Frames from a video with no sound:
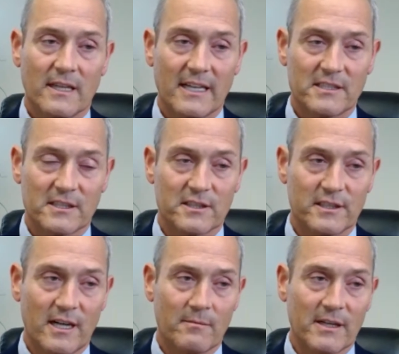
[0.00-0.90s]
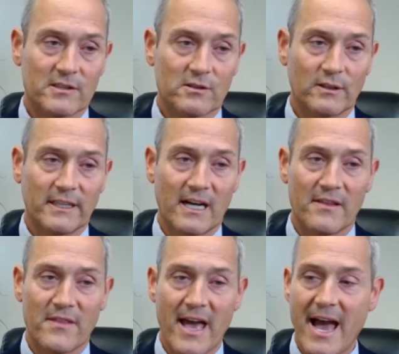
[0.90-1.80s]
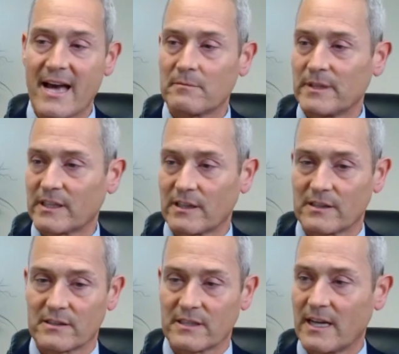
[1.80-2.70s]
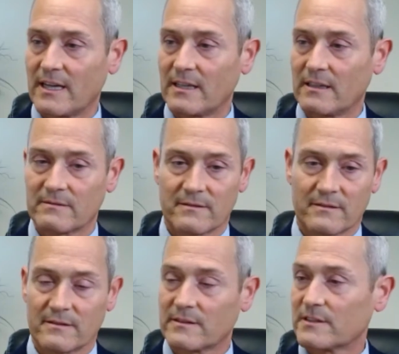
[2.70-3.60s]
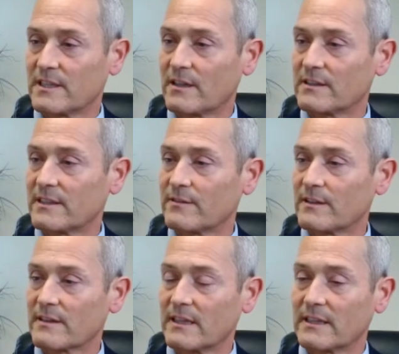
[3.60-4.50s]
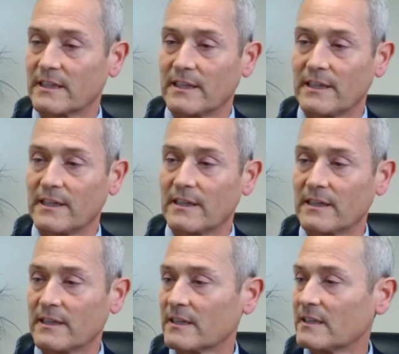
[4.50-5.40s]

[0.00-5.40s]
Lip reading: I should share my screen on that because share a different thing here.